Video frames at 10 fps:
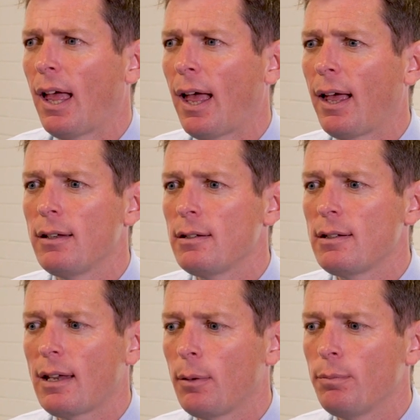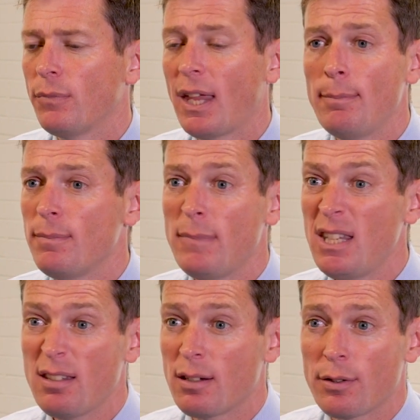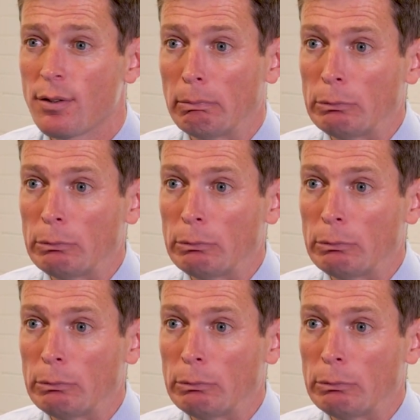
and um, they missed it.